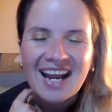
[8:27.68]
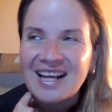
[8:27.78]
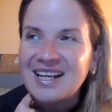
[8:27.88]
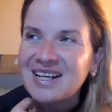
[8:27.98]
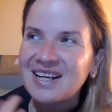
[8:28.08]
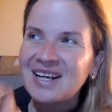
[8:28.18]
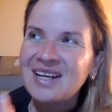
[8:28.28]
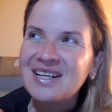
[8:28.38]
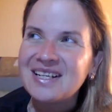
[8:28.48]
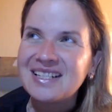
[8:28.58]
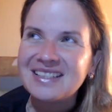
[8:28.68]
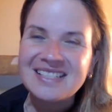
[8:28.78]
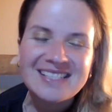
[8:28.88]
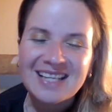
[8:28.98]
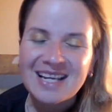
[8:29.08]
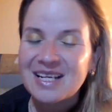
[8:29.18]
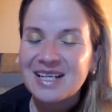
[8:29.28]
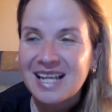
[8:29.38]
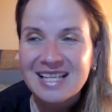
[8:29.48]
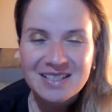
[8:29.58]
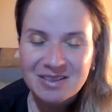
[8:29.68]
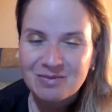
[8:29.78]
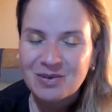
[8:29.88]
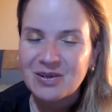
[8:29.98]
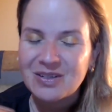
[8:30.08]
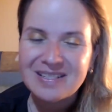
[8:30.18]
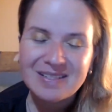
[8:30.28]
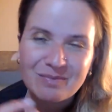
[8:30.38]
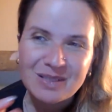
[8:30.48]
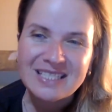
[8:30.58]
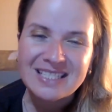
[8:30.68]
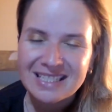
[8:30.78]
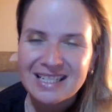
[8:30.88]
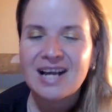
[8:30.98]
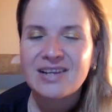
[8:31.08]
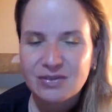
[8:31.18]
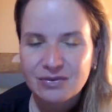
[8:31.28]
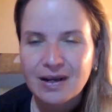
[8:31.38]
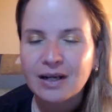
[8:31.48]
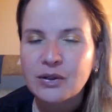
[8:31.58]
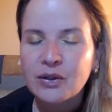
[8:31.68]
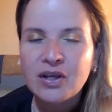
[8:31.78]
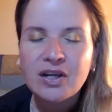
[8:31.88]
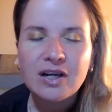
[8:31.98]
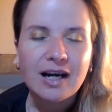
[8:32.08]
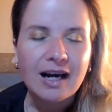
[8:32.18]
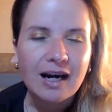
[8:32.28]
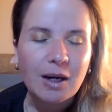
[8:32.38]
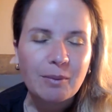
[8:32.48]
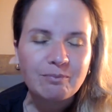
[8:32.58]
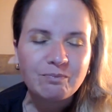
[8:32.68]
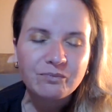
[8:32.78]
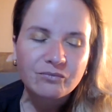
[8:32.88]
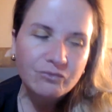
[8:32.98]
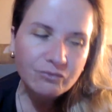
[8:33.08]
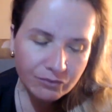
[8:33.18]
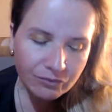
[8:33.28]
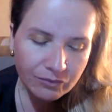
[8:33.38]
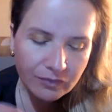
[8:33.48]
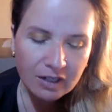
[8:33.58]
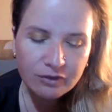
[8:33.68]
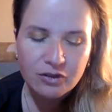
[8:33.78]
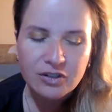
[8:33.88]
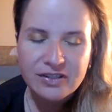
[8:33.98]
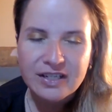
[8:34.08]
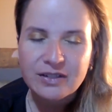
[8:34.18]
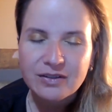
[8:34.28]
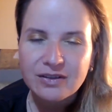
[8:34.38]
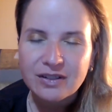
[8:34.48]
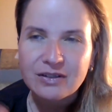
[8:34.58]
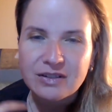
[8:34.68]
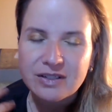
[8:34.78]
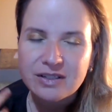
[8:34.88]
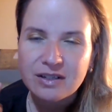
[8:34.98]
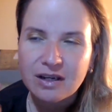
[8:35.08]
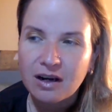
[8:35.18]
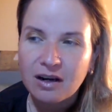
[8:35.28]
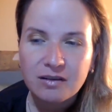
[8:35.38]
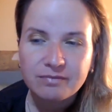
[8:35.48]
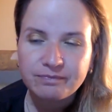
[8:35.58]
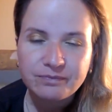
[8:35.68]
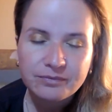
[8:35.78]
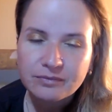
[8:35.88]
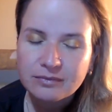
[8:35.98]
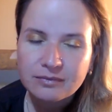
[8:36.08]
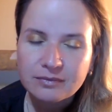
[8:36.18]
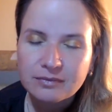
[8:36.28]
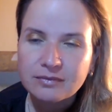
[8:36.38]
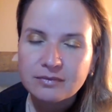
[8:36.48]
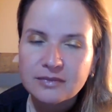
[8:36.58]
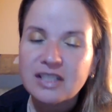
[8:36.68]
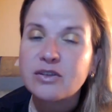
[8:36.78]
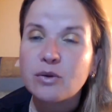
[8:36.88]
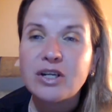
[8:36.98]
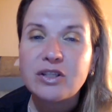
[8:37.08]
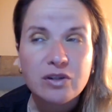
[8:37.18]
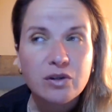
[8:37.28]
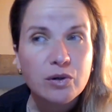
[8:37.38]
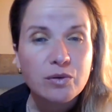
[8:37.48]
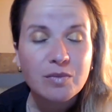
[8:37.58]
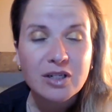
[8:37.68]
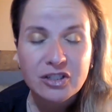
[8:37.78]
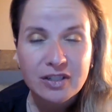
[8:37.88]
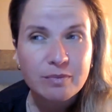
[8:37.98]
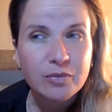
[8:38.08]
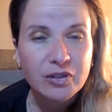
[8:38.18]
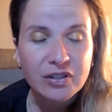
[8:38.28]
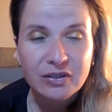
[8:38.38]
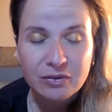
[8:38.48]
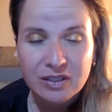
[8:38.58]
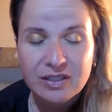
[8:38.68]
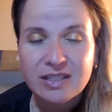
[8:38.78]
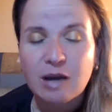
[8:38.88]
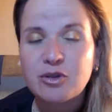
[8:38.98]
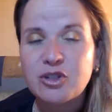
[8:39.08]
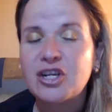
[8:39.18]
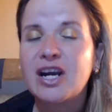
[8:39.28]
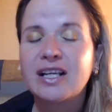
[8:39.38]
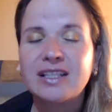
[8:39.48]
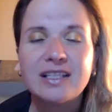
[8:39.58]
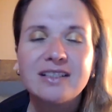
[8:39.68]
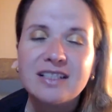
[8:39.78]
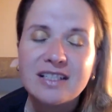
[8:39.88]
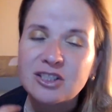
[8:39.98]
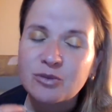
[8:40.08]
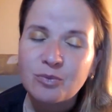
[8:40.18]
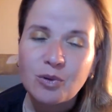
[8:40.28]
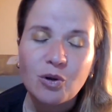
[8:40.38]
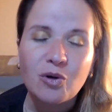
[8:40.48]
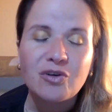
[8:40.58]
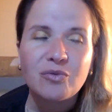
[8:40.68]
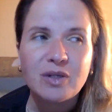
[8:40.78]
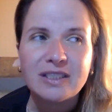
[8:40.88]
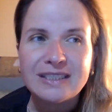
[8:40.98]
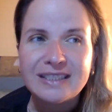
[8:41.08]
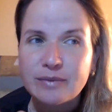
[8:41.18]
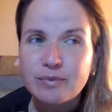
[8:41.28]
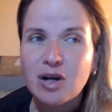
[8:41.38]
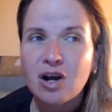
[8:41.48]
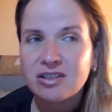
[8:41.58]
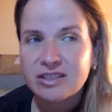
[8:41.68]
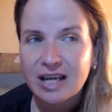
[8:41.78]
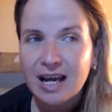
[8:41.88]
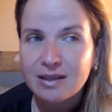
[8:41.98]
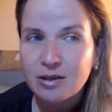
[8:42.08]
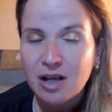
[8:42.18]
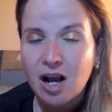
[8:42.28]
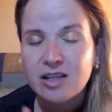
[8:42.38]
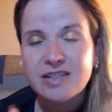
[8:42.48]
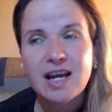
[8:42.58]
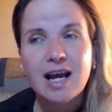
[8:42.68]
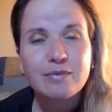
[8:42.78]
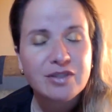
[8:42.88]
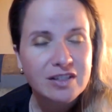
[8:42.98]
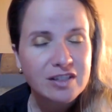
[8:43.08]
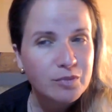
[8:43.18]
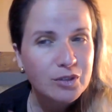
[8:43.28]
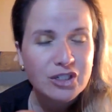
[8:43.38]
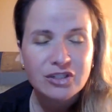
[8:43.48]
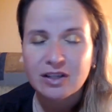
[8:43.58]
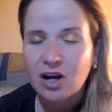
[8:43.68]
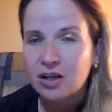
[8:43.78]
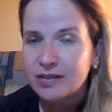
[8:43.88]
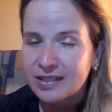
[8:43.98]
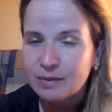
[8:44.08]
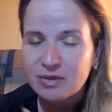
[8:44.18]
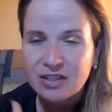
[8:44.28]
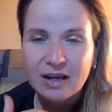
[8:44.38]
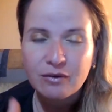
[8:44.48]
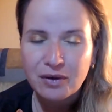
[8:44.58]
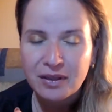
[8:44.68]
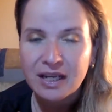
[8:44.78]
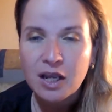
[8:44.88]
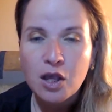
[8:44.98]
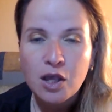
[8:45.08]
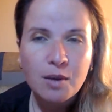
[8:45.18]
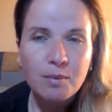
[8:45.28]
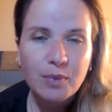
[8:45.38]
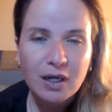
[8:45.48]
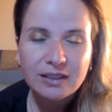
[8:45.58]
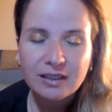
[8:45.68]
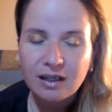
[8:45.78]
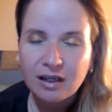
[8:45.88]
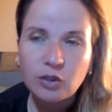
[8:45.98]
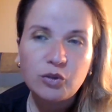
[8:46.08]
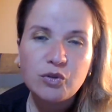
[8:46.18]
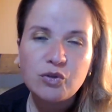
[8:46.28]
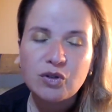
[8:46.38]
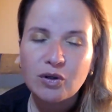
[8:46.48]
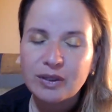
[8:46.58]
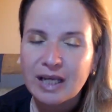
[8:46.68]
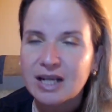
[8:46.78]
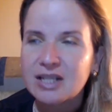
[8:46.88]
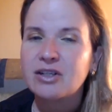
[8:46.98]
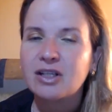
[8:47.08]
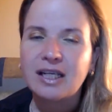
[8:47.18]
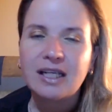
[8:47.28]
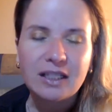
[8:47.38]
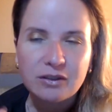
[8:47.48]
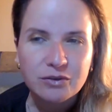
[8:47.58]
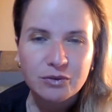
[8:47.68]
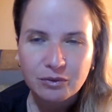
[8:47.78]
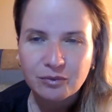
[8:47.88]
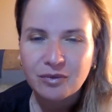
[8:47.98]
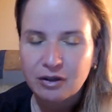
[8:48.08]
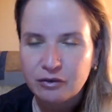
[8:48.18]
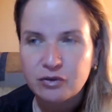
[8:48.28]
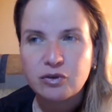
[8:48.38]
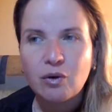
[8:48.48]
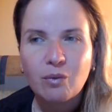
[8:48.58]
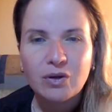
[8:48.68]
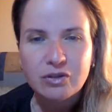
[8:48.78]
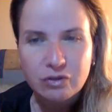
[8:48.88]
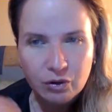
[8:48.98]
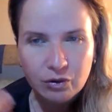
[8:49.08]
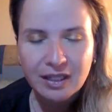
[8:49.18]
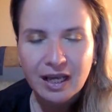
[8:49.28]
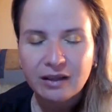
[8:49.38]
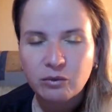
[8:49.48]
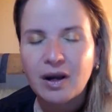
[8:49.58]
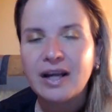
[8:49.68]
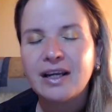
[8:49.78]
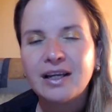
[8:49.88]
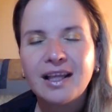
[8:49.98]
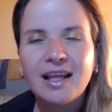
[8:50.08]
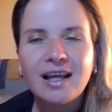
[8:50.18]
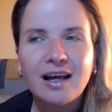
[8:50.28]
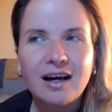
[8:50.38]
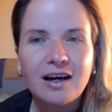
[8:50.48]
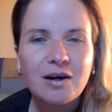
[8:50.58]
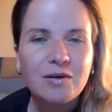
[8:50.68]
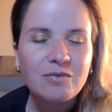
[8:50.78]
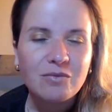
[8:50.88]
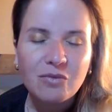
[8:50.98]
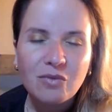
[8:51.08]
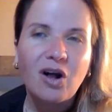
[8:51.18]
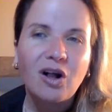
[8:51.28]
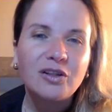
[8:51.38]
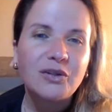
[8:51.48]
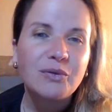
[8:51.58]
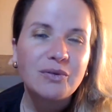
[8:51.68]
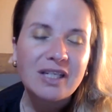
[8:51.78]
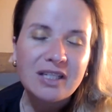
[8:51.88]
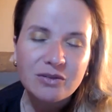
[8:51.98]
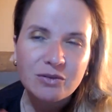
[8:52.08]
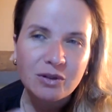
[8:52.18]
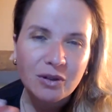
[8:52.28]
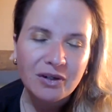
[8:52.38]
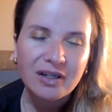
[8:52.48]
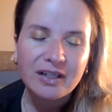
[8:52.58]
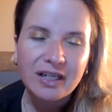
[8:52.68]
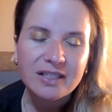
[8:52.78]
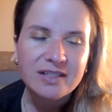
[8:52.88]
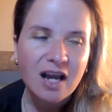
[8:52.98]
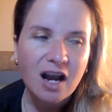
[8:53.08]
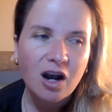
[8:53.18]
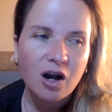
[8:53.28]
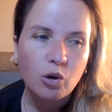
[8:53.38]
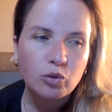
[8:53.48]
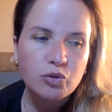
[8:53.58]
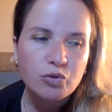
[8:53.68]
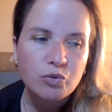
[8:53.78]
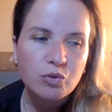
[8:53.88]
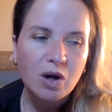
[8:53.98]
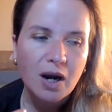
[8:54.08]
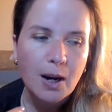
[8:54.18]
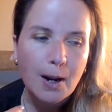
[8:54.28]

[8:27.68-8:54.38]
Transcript: Like this saying, less is more, simplicity has value. Um, of course, there's a way to go much deeper into this subject and explore really deep concepts and spiritual concepts and everything. But you don't actually need to if you don't want to go that way. All you need to learn is how to